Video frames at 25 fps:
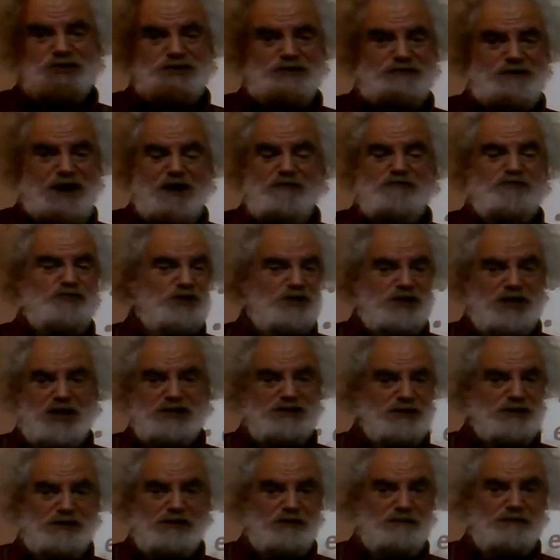nitrogen isn't
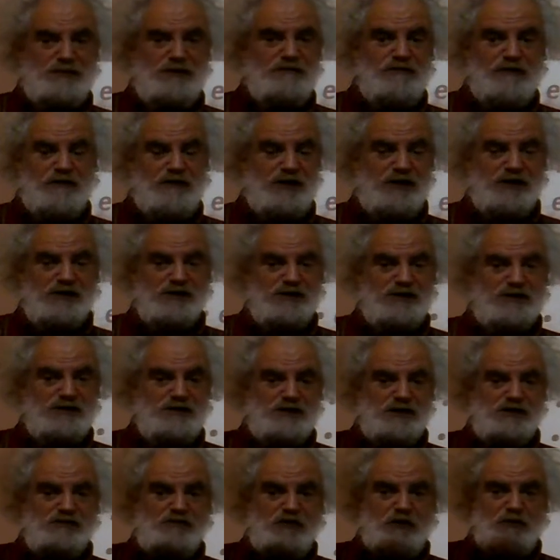going to be very good to
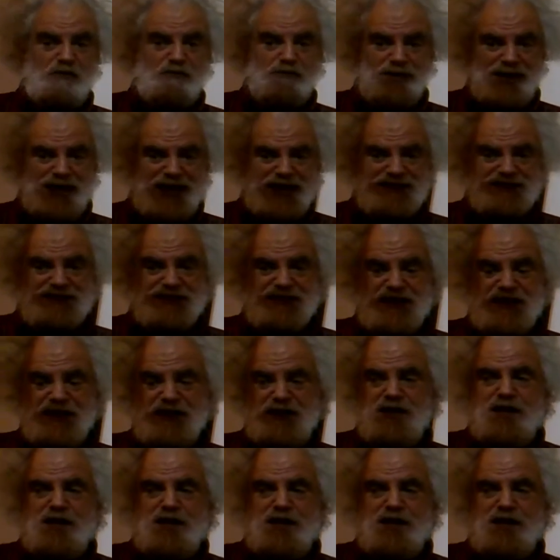grow plants in.